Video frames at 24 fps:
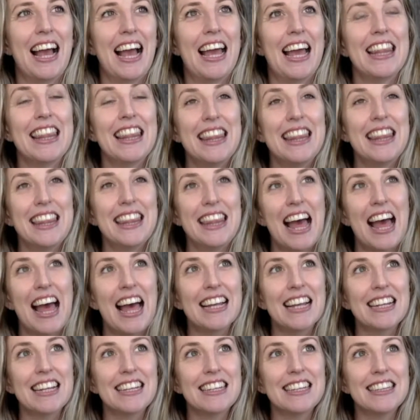And
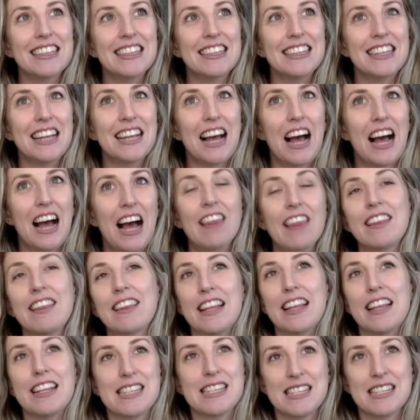that, I think